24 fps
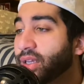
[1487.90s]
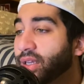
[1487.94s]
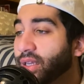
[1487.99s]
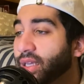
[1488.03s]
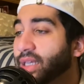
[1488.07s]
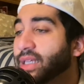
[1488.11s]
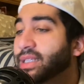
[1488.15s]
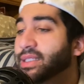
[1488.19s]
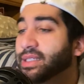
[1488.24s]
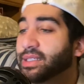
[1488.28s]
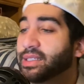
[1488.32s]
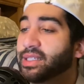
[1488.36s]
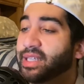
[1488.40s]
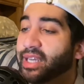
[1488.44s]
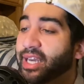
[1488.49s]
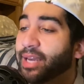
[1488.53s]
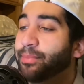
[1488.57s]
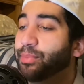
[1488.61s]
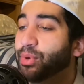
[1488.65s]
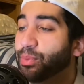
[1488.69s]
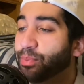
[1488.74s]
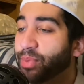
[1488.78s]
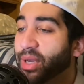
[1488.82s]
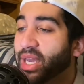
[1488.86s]
is a
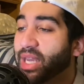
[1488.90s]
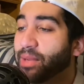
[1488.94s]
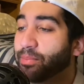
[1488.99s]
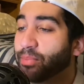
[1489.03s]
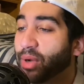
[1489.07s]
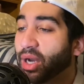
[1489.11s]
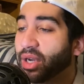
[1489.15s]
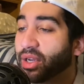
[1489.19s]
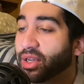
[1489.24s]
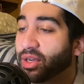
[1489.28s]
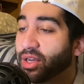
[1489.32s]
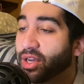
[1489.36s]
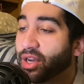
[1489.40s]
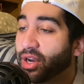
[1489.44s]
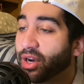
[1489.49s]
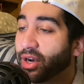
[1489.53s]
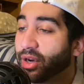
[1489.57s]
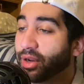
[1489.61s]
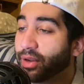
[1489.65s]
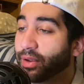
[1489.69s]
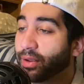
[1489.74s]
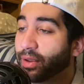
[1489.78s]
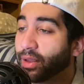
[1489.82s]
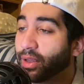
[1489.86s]
Tampa Bay Buccaneer.
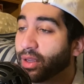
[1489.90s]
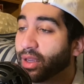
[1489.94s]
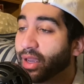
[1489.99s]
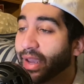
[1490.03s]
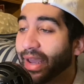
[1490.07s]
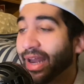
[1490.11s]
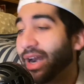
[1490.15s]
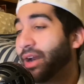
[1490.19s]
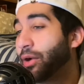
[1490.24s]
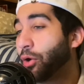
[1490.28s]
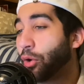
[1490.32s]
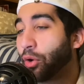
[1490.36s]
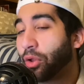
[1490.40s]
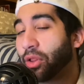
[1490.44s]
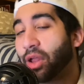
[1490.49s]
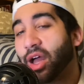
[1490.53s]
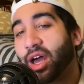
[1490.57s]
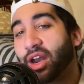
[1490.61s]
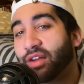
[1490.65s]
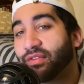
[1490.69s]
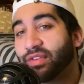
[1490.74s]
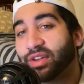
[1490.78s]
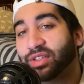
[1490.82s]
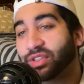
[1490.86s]
And I know a
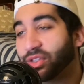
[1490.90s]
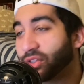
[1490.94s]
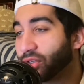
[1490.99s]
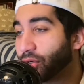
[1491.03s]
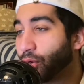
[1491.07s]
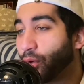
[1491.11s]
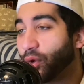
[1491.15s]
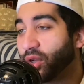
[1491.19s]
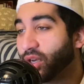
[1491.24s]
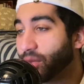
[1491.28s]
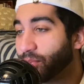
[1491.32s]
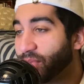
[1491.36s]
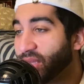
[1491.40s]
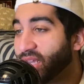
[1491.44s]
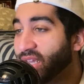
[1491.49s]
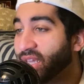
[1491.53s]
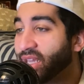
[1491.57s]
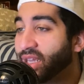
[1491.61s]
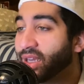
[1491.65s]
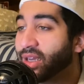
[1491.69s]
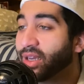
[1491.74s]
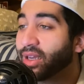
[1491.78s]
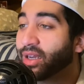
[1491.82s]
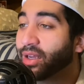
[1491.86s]
lot of us are going to
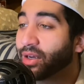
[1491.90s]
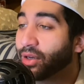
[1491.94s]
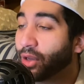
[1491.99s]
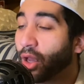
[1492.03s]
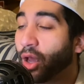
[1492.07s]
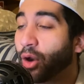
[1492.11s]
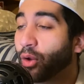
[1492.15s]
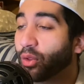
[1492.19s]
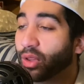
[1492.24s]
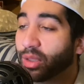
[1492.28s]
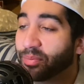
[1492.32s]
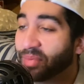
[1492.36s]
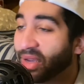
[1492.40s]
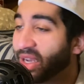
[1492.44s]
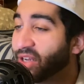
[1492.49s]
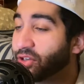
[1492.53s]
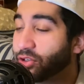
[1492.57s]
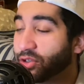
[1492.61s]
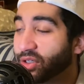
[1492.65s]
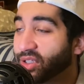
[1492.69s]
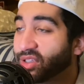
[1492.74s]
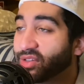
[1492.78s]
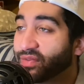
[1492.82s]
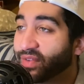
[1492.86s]
be not only
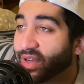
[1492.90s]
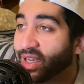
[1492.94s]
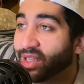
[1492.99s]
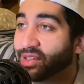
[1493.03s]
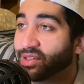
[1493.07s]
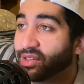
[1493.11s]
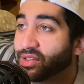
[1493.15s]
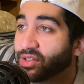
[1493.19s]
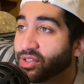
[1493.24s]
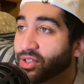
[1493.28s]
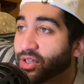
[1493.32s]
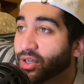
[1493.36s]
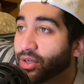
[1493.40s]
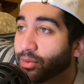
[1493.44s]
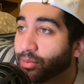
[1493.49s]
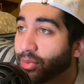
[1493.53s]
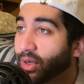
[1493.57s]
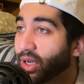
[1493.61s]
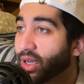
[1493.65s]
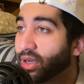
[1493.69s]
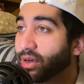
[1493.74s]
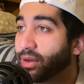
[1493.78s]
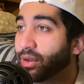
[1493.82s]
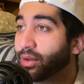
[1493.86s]
Patriots fans this year,
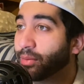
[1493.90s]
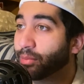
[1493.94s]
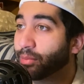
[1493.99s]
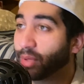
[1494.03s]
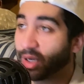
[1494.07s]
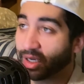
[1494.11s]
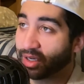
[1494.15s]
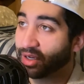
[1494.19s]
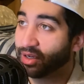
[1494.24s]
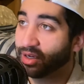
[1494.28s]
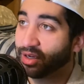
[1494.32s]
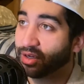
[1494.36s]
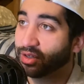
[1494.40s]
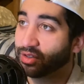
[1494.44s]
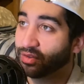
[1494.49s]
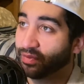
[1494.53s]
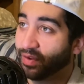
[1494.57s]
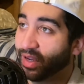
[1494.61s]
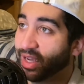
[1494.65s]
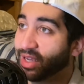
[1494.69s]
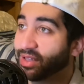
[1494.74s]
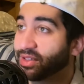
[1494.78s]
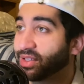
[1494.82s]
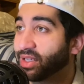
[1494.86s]
but Buccaneers
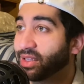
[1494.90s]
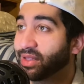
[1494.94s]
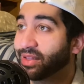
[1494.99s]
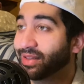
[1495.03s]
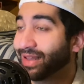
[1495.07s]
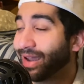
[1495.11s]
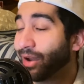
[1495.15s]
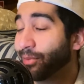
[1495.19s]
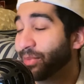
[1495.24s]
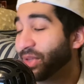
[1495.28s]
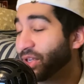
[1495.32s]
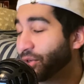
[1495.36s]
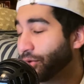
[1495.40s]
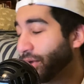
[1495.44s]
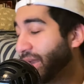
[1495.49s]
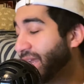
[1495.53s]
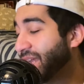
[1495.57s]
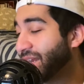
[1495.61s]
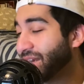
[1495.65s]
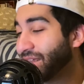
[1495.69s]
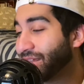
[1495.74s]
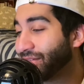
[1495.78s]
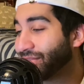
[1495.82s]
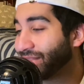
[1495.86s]
fans. And that would be
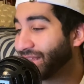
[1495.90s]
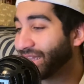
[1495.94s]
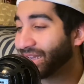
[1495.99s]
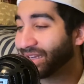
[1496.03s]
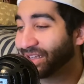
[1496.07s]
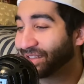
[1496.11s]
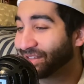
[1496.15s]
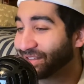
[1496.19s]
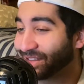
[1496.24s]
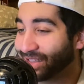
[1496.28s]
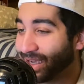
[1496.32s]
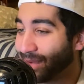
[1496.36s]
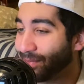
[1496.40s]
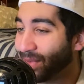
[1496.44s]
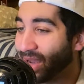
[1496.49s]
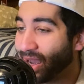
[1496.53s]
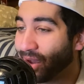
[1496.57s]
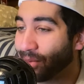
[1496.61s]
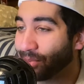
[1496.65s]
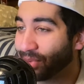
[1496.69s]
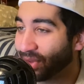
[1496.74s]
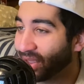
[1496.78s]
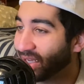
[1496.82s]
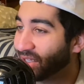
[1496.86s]
great if they can somehow
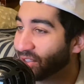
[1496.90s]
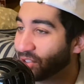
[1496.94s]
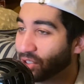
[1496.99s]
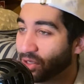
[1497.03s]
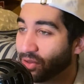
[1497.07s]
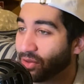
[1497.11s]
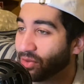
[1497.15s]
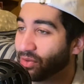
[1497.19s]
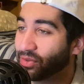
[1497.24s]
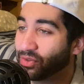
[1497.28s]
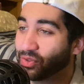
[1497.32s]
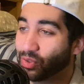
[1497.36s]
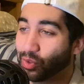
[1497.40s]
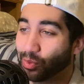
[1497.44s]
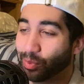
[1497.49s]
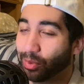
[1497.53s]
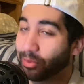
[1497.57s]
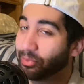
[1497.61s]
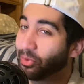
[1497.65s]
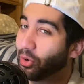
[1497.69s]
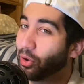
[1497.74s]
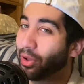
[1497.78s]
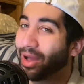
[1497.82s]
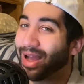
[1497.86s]
play each other in the Super
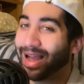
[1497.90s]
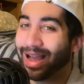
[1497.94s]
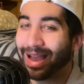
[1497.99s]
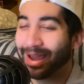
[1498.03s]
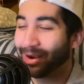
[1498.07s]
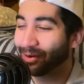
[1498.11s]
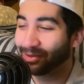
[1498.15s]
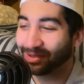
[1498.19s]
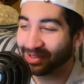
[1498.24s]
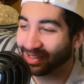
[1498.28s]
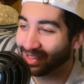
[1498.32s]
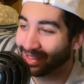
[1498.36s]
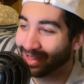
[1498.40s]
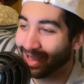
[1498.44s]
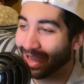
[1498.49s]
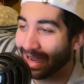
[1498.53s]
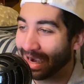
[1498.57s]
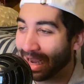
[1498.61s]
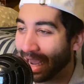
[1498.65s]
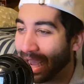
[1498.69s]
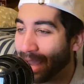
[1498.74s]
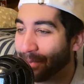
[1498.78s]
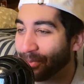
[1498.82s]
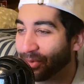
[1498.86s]
Bowl. I don't see that
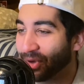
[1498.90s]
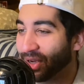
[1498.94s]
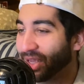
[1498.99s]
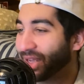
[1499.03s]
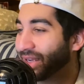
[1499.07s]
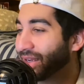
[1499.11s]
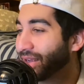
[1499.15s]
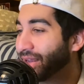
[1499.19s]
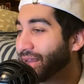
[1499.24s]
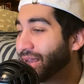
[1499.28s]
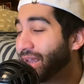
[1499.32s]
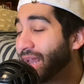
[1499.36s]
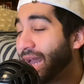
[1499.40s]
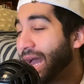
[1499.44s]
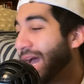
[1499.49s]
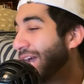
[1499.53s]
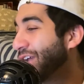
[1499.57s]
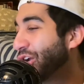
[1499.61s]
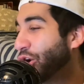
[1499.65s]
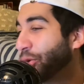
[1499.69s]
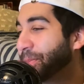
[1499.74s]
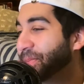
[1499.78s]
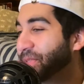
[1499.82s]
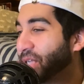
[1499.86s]
happening. I
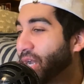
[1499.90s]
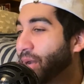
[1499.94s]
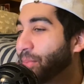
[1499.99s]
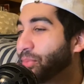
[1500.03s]
hope Tom